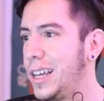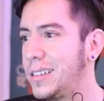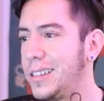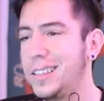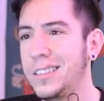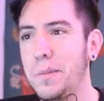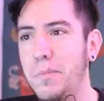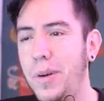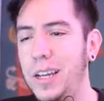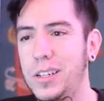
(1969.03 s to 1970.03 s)
Yes, there is a
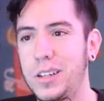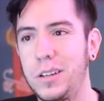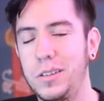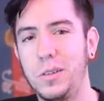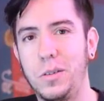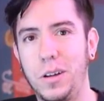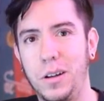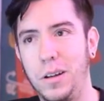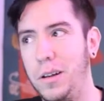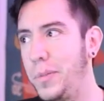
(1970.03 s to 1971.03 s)
page. There is
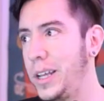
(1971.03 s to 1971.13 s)
a